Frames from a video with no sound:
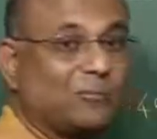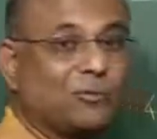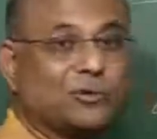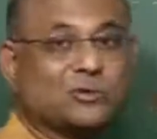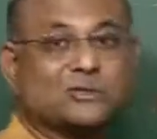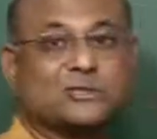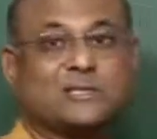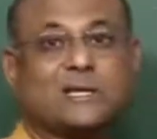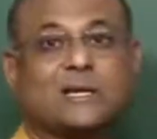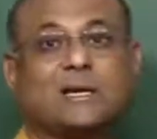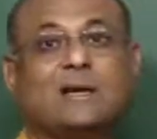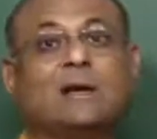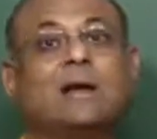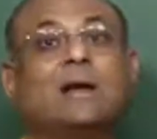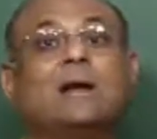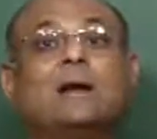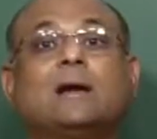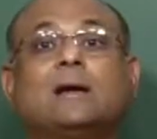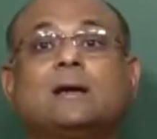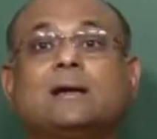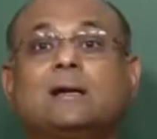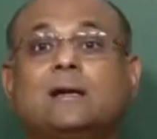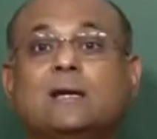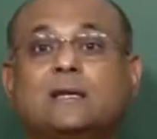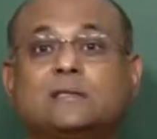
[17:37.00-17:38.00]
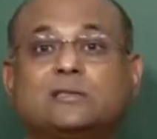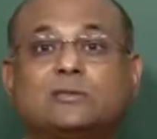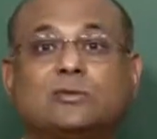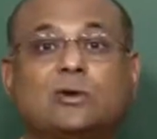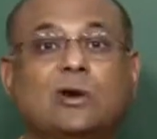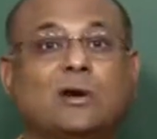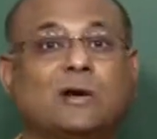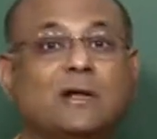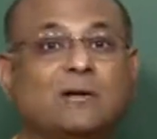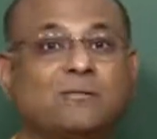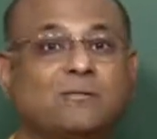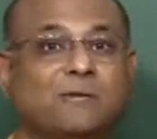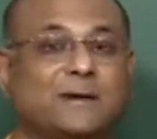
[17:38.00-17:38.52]
motion does
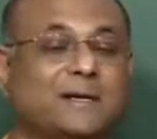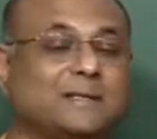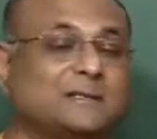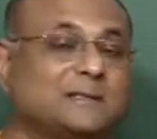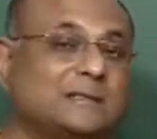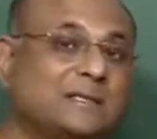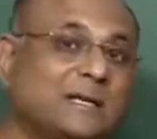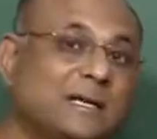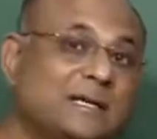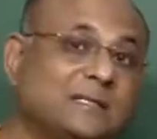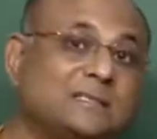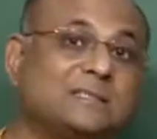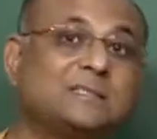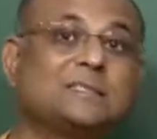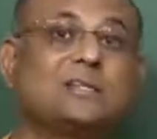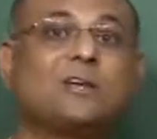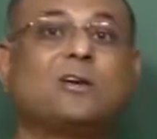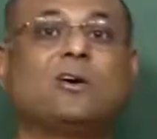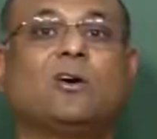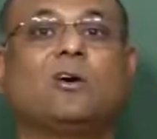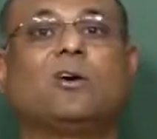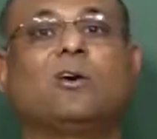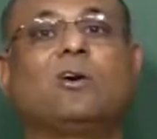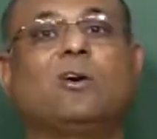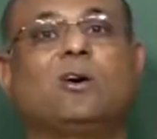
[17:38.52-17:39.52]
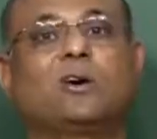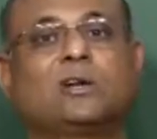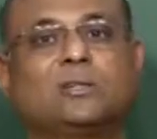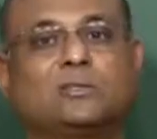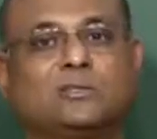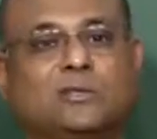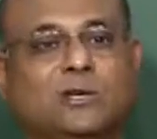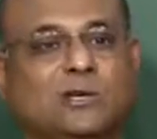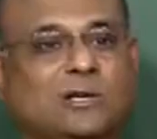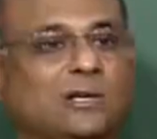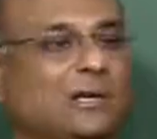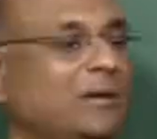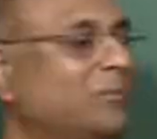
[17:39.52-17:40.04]
not affect its
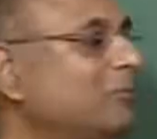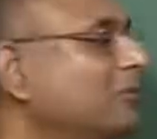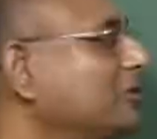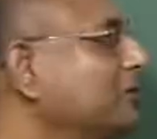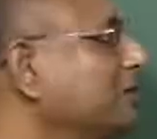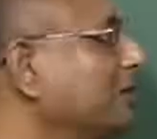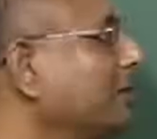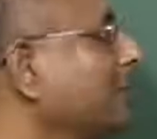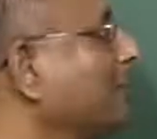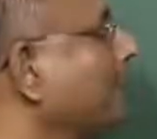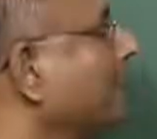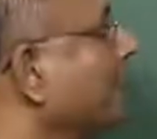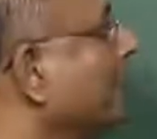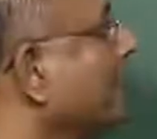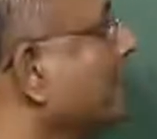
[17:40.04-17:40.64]
horizontal motion.